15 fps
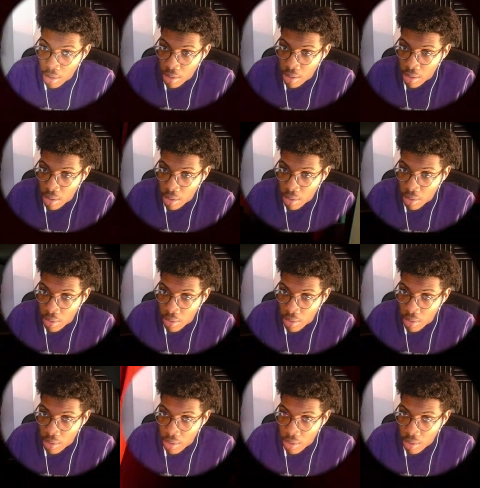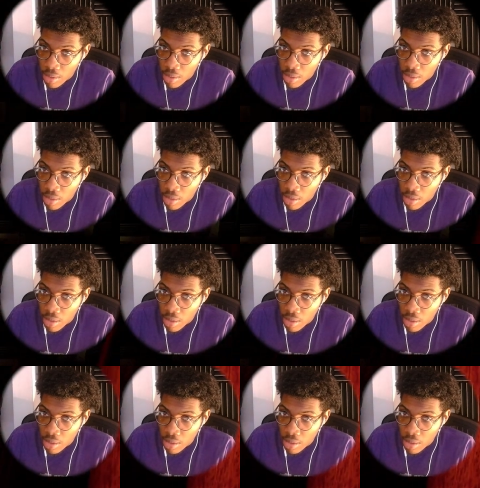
[no speech]